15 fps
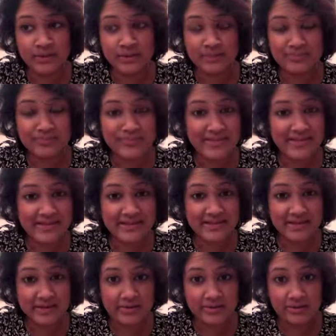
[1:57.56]

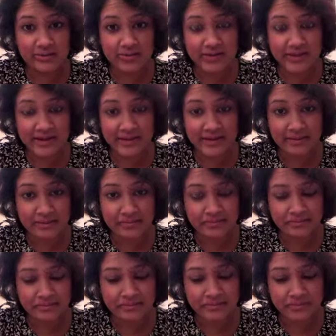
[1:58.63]
medicine and all that,
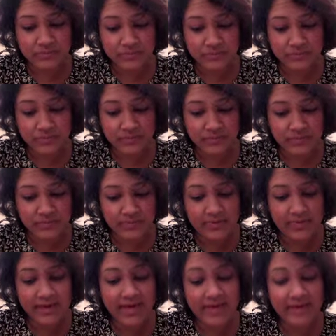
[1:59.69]

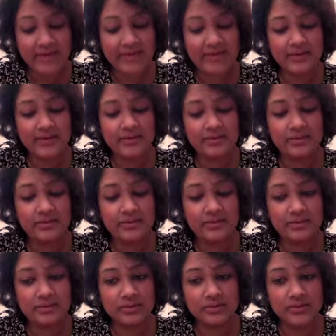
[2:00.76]
they
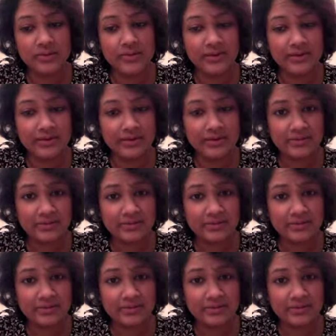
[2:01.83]
will